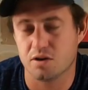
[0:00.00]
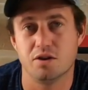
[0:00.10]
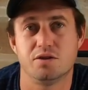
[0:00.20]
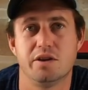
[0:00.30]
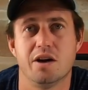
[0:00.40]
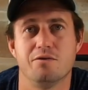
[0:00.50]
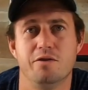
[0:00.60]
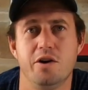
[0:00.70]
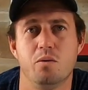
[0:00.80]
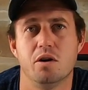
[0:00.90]
Goes down
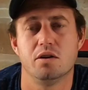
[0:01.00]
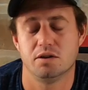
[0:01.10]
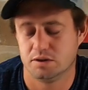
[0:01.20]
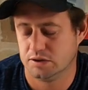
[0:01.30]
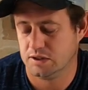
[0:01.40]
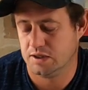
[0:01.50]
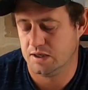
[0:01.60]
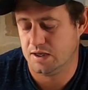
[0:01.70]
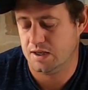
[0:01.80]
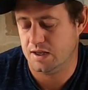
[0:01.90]
very well.
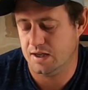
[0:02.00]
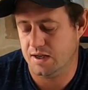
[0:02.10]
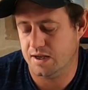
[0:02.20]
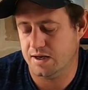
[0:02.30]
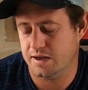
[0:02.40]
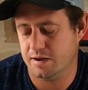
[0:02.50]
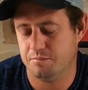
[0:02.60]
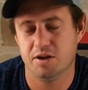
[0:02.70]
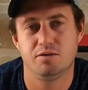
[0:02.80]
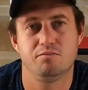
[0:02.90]
And
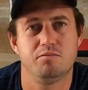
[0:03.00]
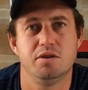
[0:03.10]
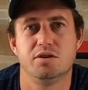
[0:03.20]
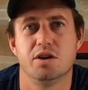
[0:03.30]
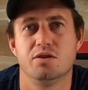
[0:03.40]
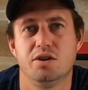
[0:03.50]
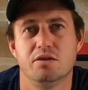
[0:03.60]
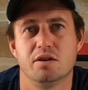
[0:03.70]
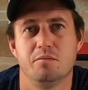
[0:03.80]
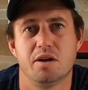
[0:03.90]
um, But please don't
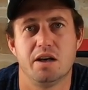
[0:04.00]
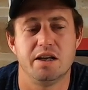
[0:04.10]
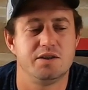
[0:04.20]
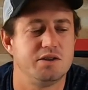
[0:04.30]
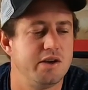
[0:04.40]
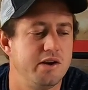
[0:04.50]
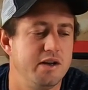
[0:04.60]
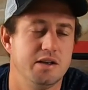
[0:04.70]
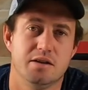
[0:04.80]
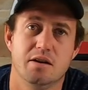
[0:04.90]
kill them
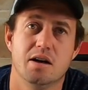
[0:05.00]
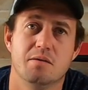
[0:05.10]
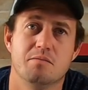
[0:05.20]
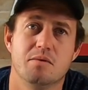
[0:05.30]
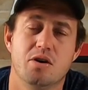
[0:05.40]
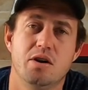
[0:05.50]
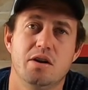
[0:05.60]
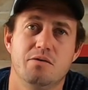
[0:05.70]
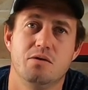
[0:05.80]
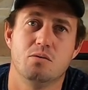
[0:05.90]
unnecessary. Um,
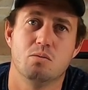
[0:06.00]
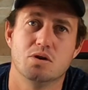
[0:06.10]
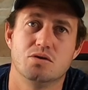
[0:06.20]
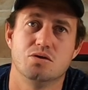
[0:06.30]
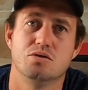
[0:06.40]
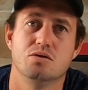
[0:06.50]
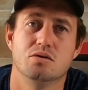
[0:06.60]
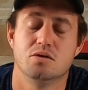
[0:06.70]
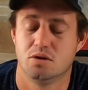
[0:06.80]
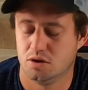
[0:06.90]
only if you want to
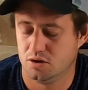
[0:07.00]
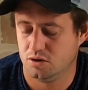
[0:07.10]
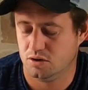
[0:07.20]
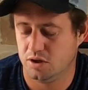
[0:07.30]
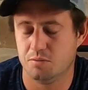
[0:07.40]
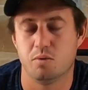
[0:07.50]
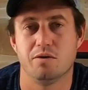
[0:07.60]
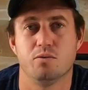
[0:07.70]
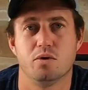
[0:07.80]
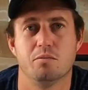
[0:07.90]
keep
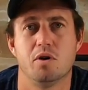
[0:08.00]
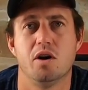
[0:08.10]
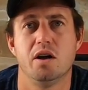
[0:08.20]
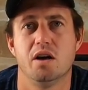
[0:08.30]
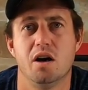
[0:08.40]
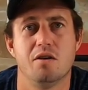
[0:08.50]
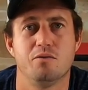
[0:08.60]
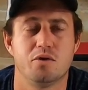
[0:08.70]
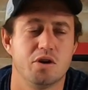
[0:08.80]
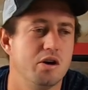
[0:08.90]
one for the braai. I
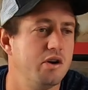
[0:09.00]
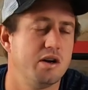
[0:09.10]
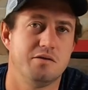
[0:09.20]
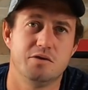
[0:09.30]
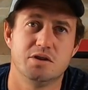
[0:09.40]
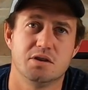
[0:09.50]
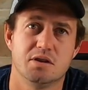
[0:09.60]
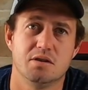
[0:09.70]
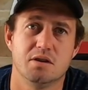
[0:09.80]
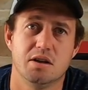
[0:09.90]
often go and I fish
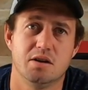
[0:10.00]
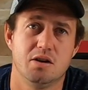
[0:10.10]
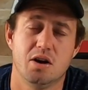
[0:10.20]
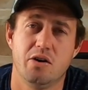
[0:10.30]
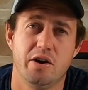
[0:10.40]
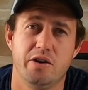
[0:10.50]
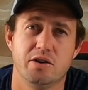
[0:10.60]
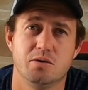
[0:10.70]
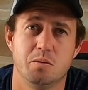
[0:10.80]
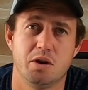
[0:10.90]
and, and in our
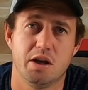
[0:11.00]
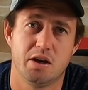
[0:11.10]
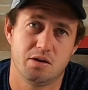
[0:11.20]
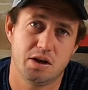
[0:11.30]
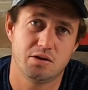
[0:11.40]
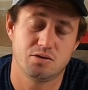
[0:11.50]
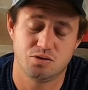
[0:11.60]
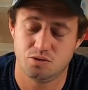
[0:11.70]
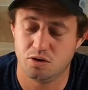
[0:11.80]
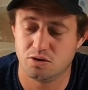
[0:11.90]
areas we get, get
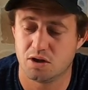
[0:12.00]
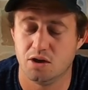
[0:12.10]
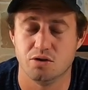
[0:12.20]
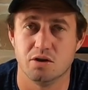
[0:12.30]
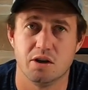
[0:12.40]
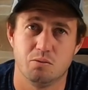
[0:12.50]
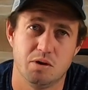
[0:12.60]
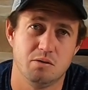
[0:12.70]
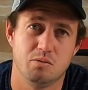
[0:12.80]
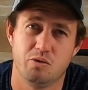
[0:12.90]
two-dose galjoen and we